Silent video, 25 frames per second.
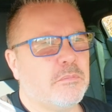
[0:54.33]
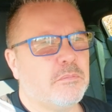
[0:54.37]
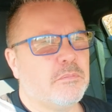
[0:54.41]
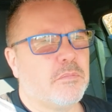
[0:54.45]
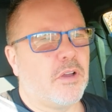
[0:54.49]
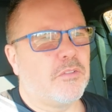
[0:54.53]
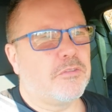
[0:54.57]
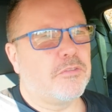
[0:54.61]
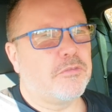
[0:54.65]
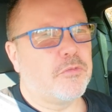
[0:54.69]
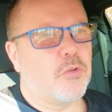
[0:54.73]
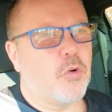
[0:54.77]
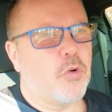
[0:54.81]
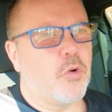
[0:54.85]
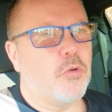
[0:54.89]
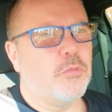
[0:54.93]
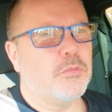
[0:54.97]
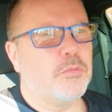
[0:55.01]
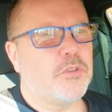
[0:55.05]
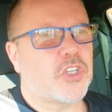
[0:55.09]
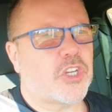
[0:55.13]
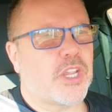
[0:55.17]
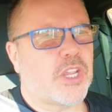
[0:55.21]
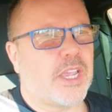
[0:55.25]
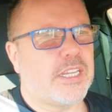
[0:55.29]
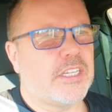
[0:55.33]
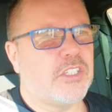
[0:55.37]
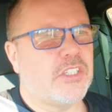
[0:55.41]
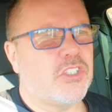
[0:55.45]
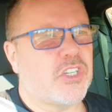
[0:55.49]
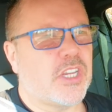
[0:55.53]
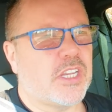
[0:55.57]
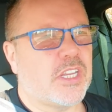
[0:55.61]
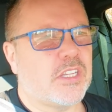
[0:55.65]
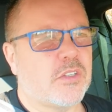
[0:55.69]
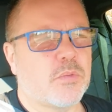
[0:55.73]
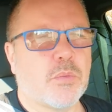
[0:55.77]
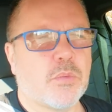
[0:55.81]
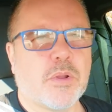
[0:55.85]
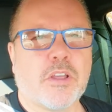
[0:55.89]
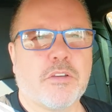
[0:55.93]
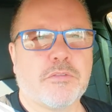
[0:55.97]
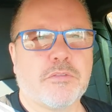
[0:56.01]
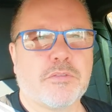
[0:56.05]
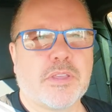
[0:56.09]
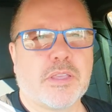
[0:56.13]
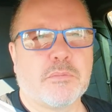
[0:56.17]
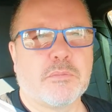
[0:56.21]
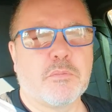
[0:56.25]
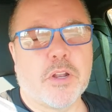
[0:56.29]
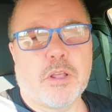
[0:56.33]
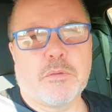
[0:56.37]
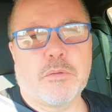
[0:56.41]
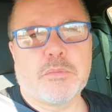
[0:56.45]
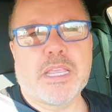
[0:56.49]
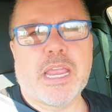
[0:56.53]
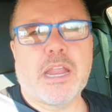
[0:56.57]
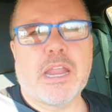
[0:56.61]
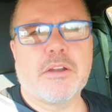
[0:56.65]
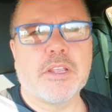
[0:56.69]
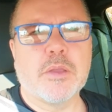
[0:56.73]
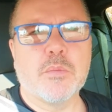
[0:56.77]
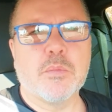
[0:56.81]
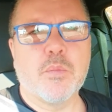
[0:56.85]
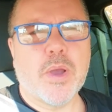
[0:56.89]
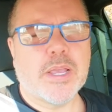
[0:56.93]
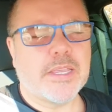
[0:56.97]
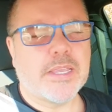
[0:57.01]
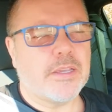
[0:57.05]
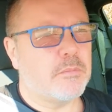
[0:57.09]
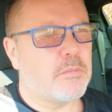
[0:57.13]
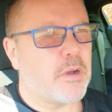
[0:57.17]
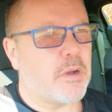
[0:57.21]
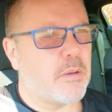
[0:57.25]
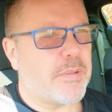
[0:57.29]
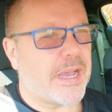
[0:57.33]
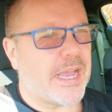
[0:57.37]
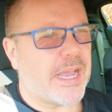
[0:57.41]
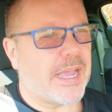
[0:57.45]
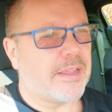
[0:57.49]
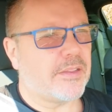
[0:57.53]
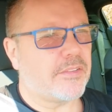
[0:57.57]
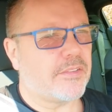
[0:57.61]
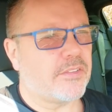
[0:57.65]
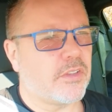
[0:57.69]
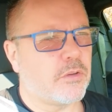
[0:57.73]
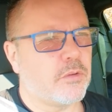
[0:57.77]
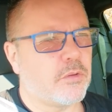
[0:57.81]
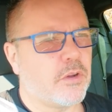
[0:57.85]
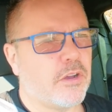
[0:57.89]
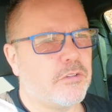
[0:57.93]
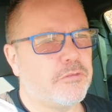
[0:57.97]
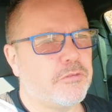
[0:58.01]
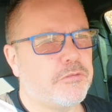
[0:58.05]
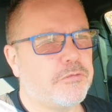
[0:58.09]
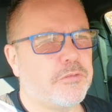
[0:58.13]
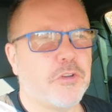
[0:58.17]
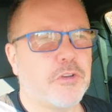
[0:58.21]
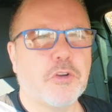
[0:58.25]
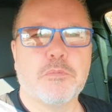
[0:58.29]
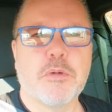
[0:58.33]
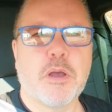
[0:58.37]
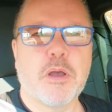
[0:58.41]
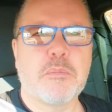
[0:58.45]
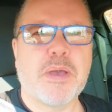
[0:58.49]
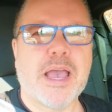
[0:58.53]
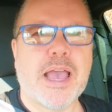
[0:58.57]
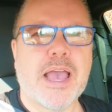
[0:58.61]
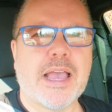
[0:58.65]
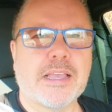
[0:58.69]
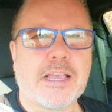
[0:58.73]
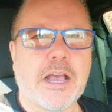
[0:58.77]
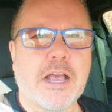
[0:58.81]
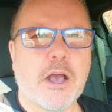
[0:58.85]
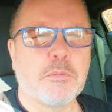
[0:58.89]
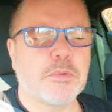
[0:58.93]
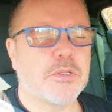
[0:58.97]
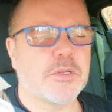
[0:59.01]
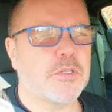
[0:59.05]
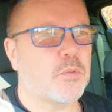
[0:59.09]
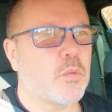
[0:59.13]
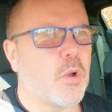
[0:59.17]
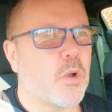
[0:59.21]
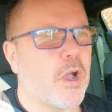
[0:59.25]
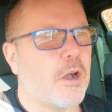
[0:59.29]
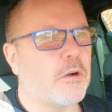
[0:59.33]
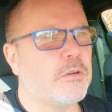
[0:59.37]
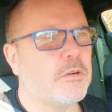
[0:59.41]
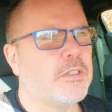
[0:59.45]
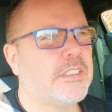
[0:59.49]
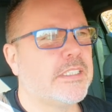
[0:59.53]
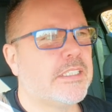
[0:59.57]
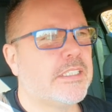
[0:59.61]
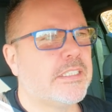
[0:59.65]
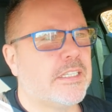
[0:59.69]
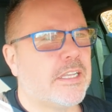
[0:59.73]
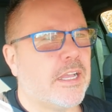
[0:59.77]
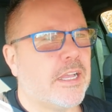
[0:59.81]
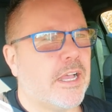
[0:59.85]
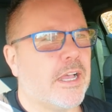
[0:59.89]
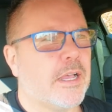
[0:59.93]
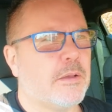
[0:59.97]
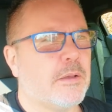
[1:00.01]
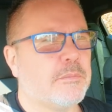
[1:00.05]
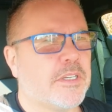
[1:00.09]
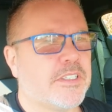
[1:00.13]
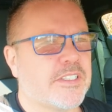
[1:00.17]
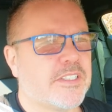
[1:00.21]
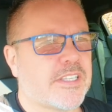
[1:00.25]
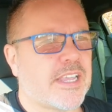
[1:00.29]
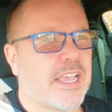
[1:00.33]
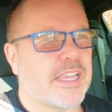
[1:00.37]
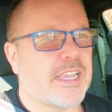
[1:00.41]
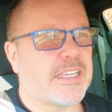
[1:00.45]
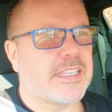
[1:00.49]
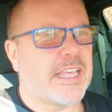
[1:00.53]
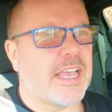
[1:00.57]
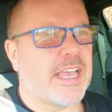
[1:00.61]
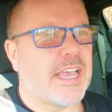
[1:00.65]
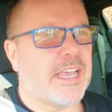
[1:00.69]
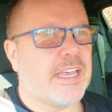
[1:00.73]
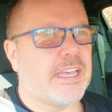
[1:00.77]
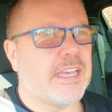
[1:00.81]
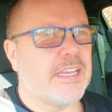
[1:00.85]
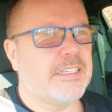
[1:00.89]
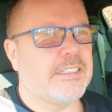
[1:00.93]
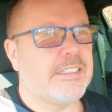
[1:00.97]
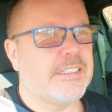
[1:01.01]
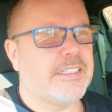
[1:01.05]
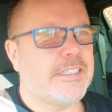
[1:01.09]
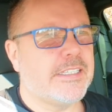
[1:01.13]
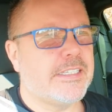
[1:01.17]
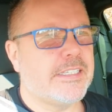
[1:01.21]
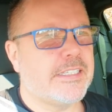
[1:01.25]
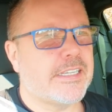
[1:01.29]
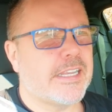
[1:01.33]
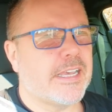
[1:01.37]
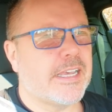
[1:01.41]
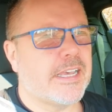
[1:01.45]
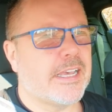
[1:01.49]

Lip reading: my form changes when I'm carrying weight on my back. So I've filled my pack up as well, and take that. And